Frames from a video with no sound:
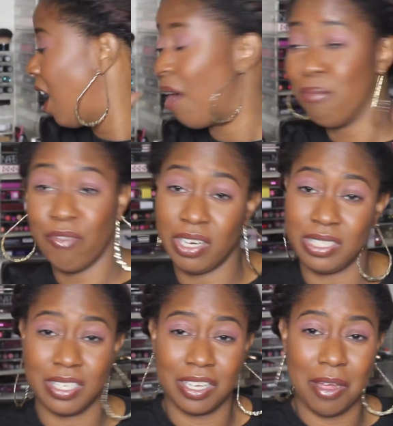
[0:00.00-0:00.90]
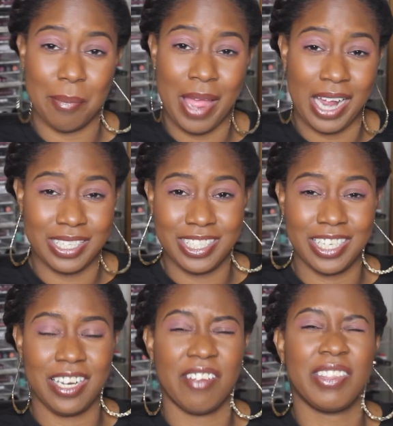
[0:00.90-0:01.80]
I'm really digging her
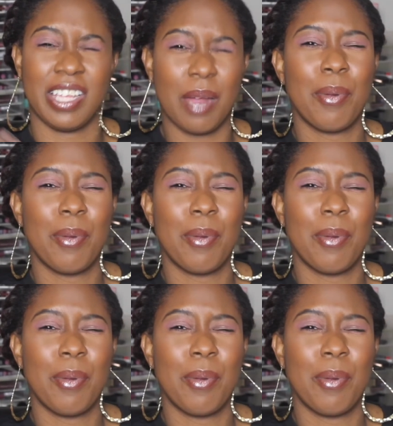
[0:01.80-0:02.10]
packages and everything.